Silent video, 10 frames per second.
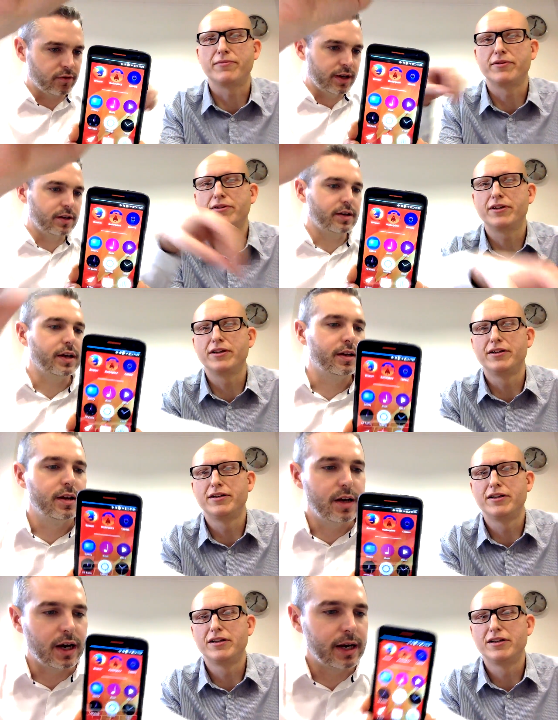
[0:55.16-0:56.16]
Speaker 1: Right, okay. Yeah.
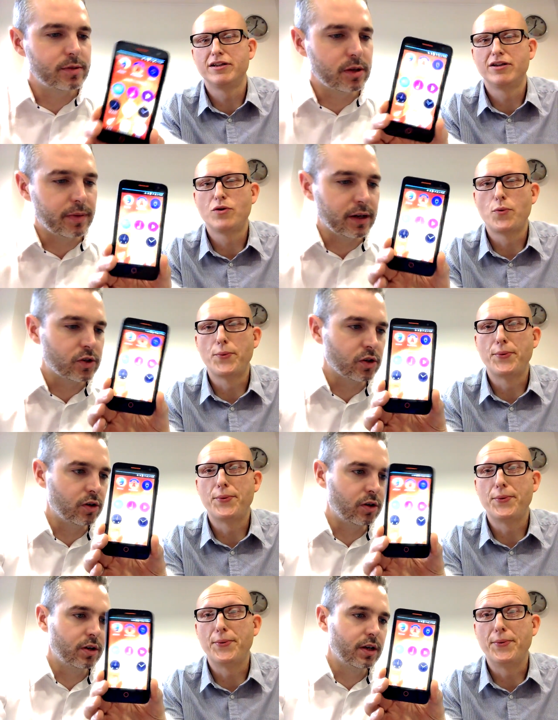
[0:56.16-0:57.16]
I'm Doug
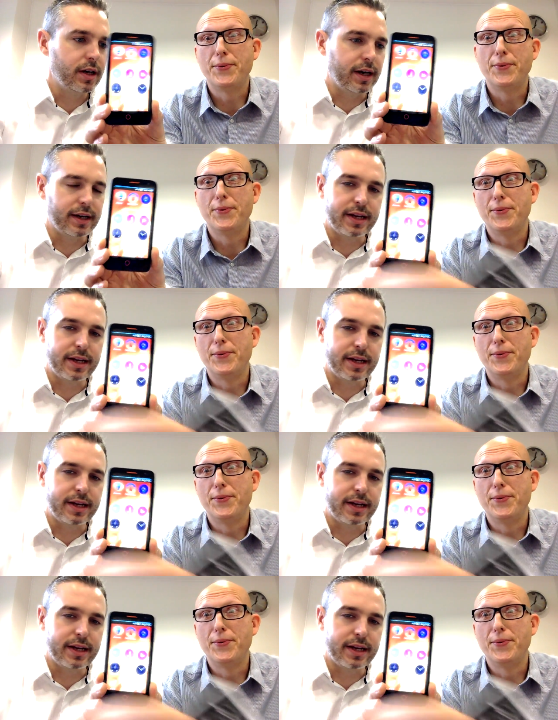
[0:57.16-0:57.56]
Belshaw, and